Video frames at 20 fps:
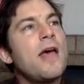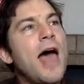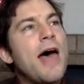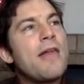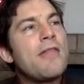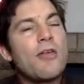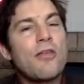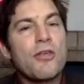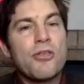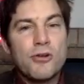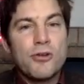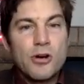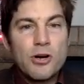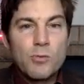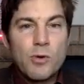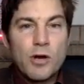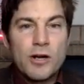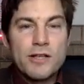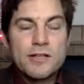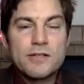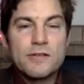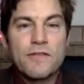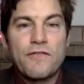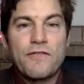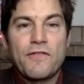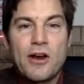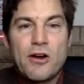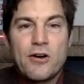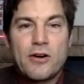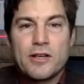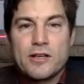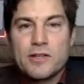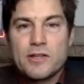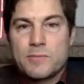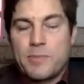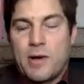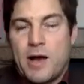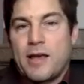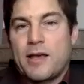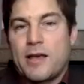And then the third one is nefarious
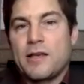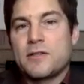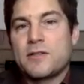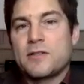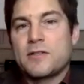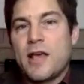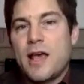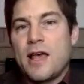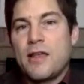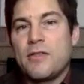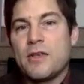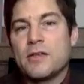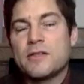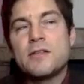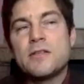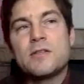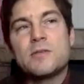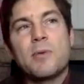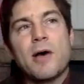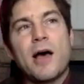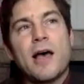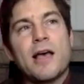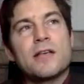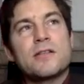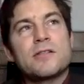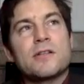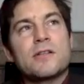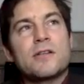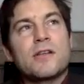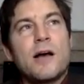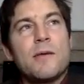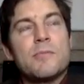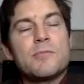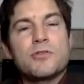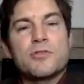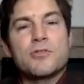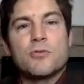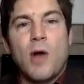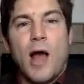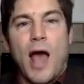bias. And this is bias that
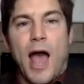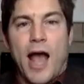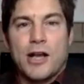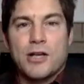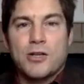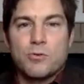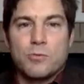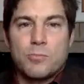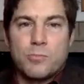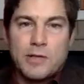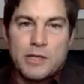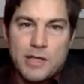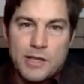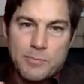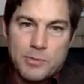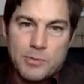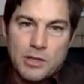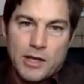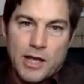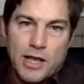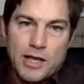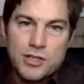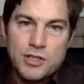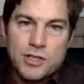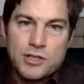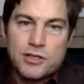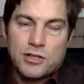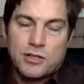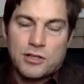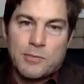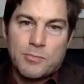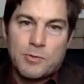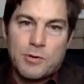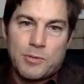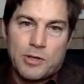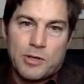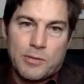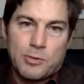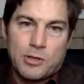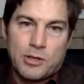comes through actual manipulation, deliberate
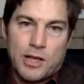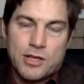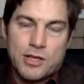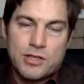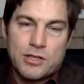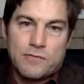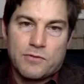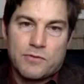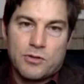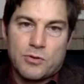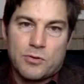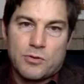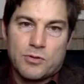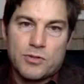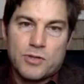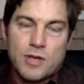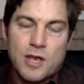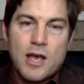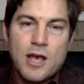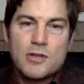manipulation of news.